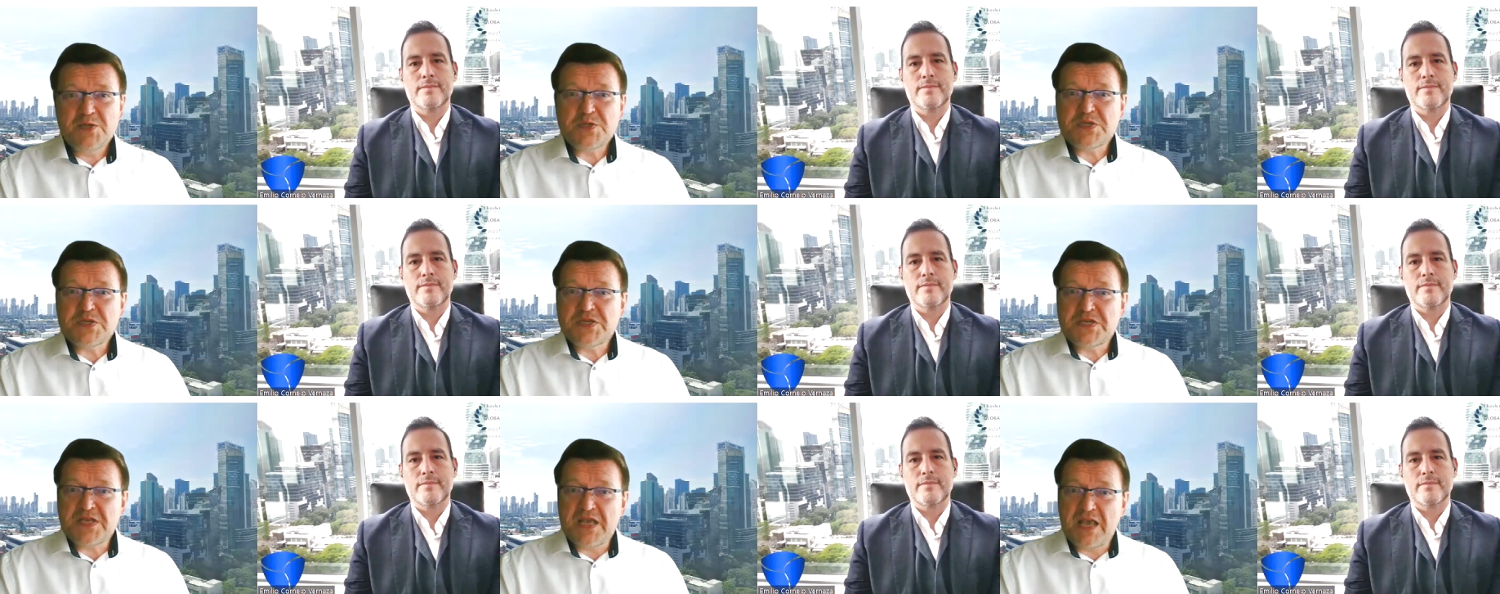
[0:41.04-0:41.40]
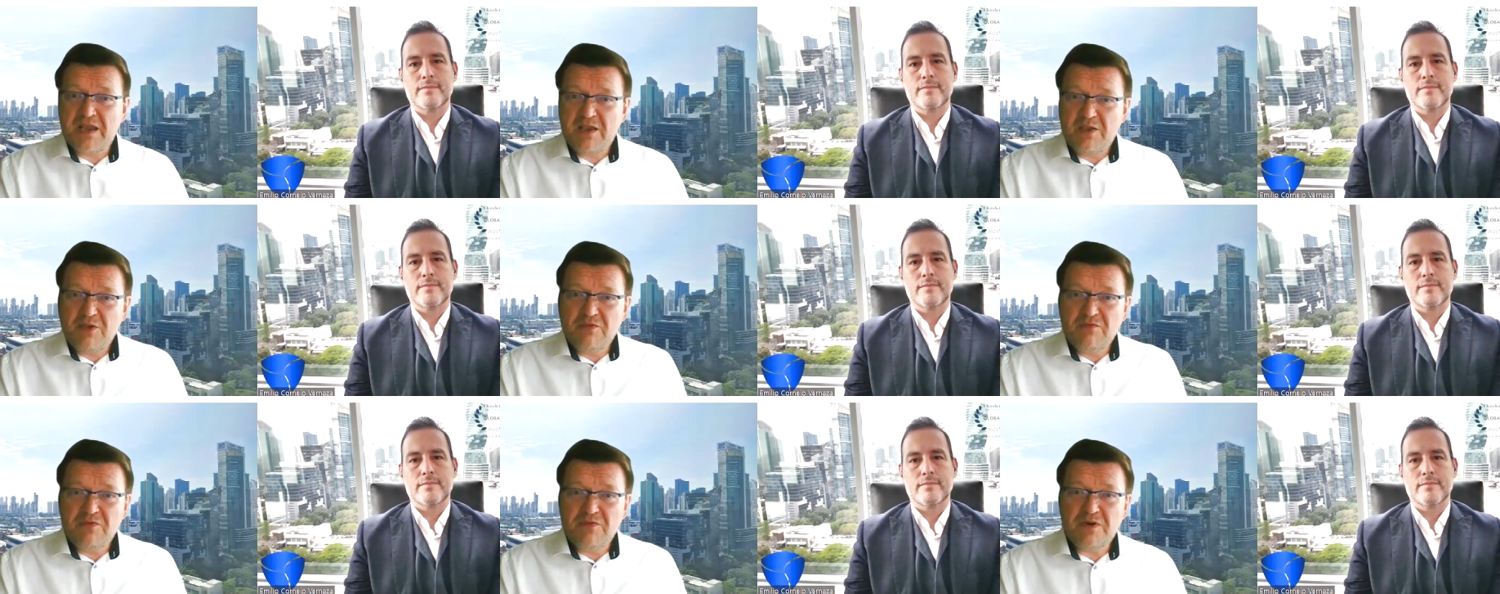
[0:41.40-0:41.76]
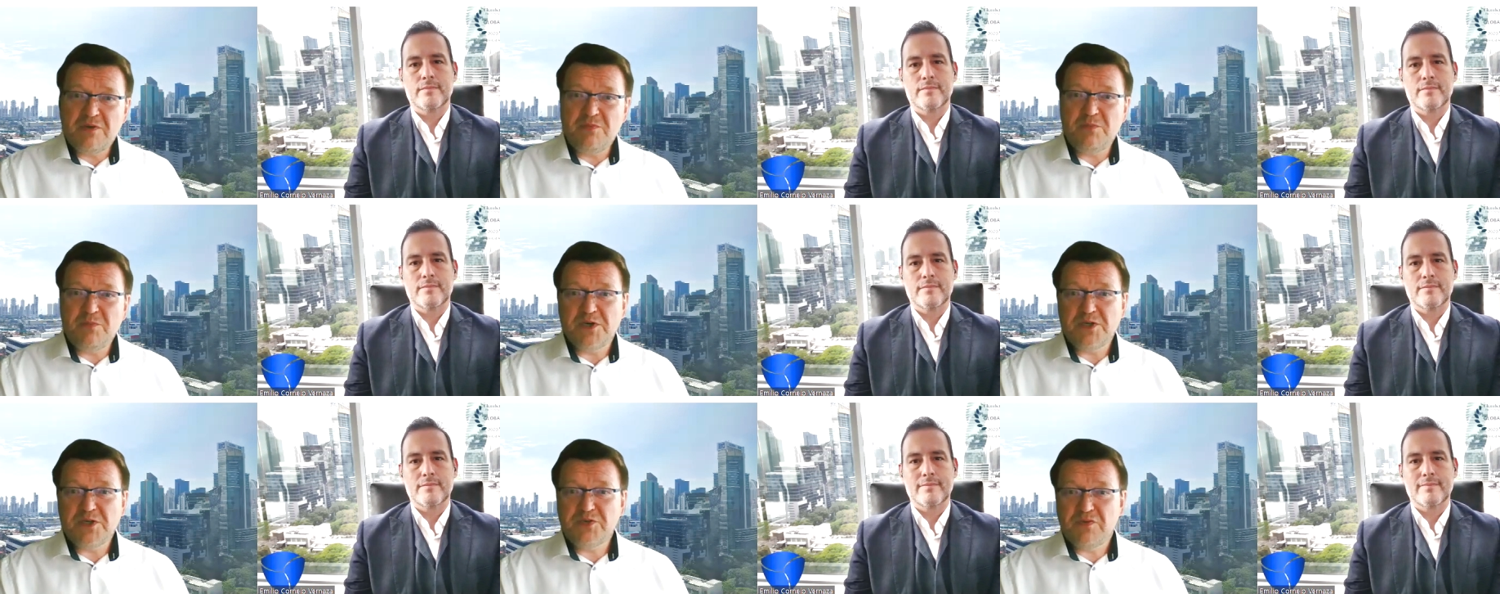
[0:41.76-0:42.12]
Speaker 1: thank you
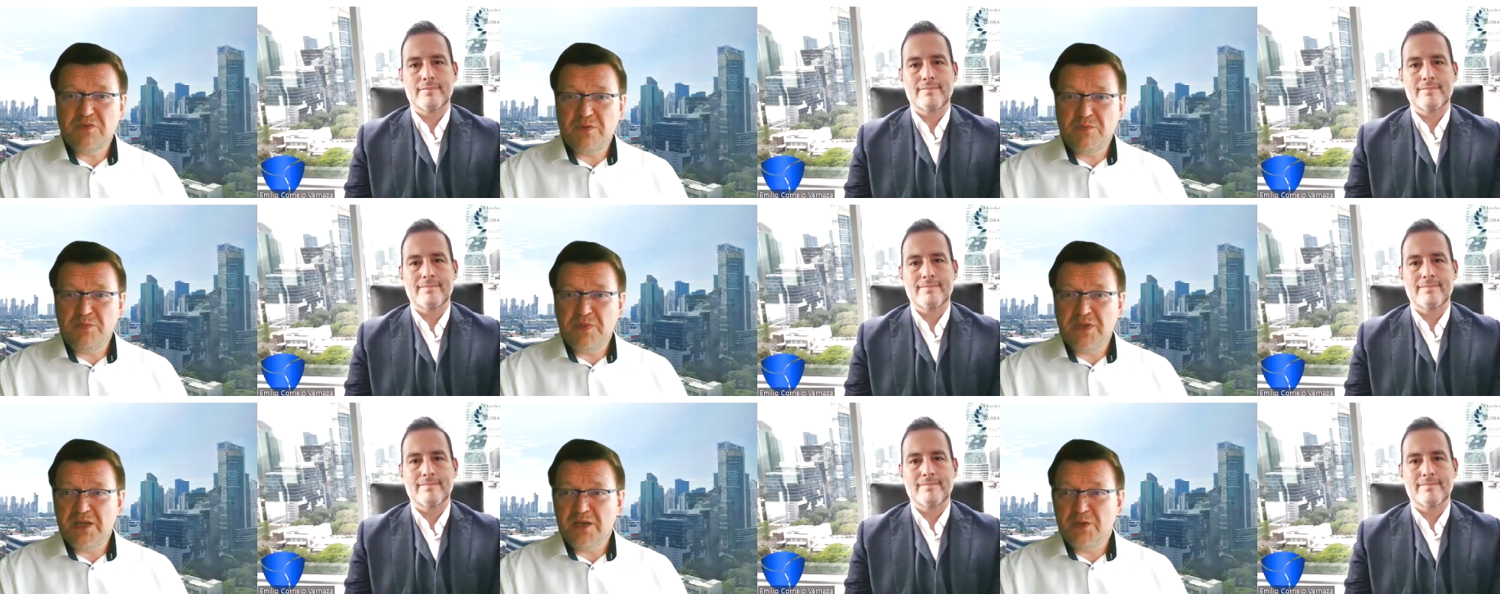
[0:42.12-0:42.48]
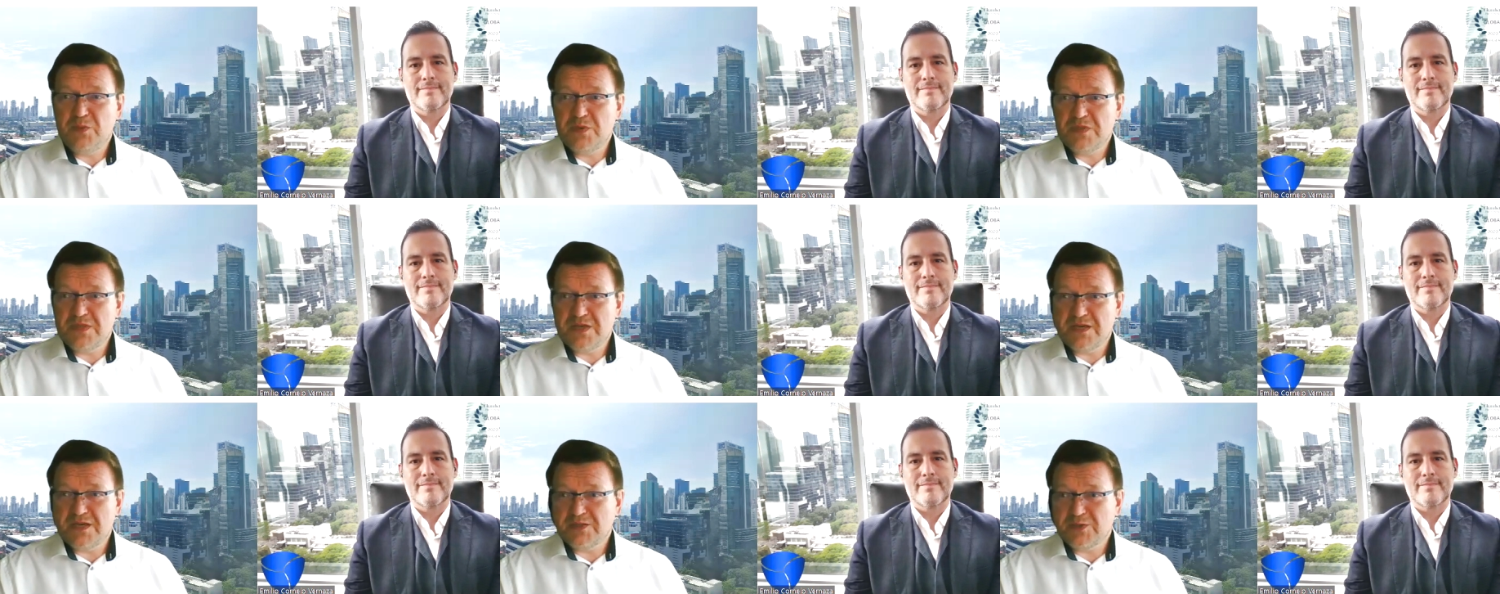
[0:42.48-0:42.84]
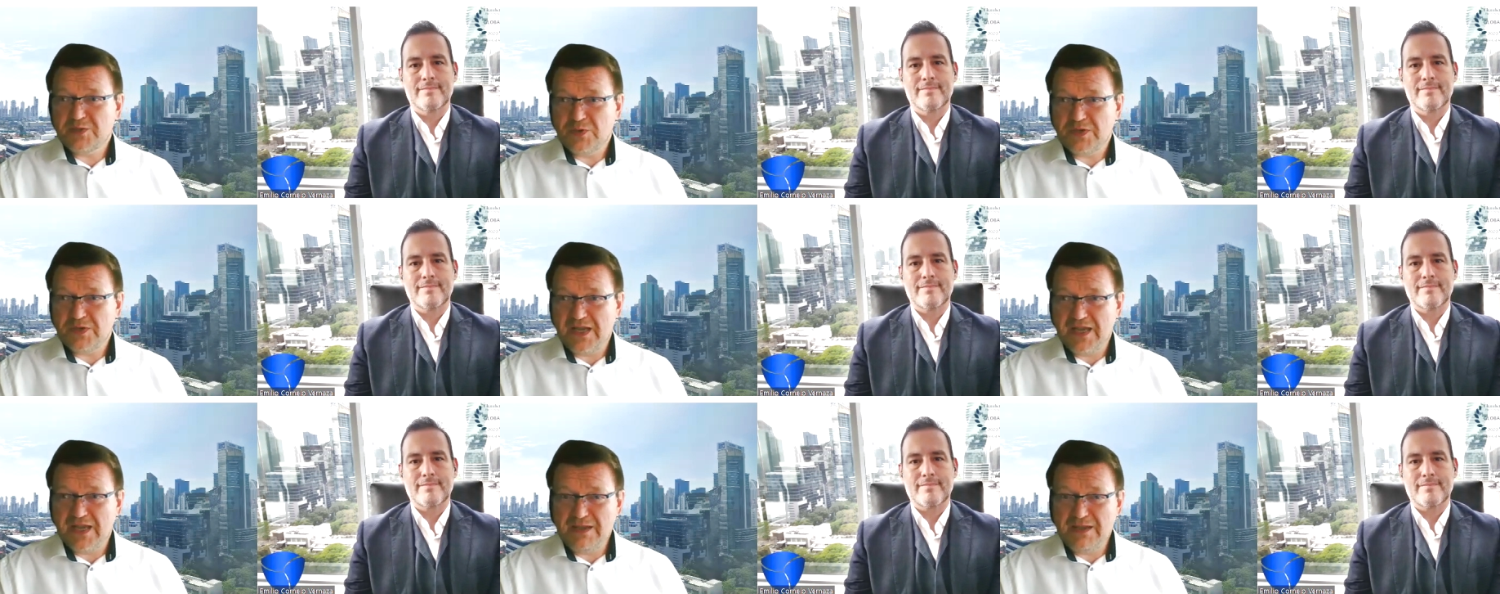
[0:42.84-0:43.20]
very much for being with us
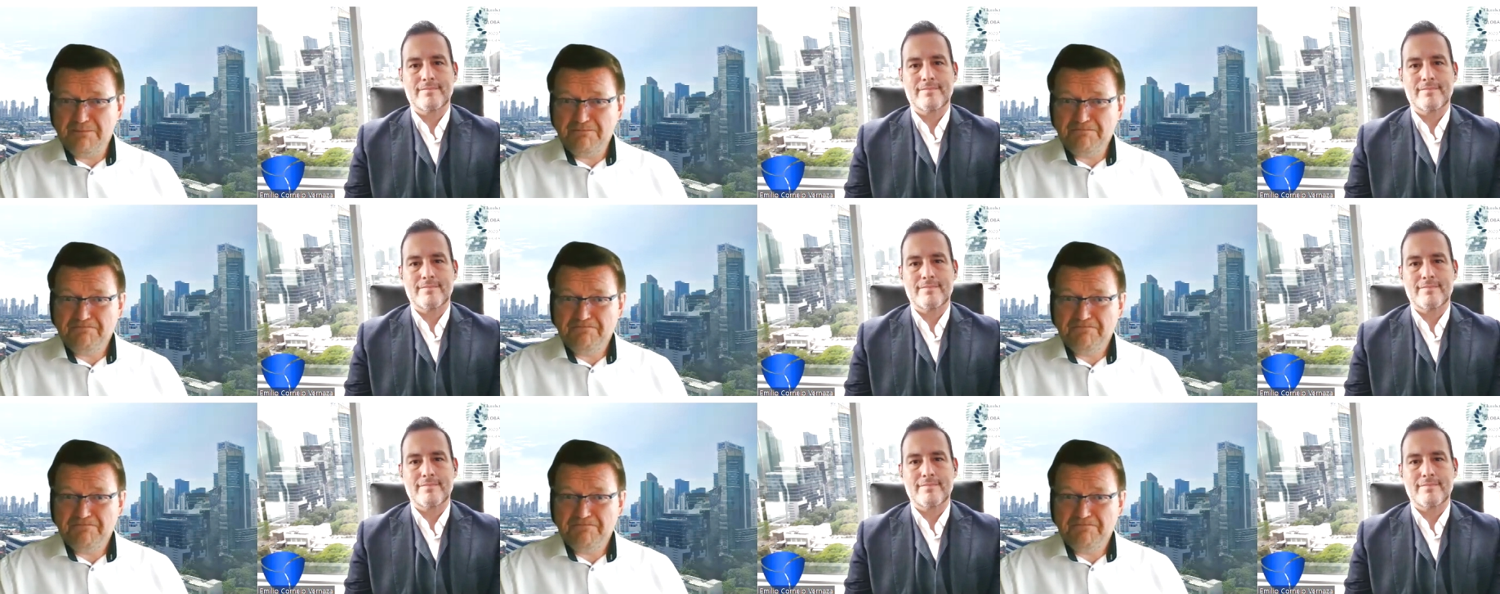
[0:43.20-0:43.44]
today.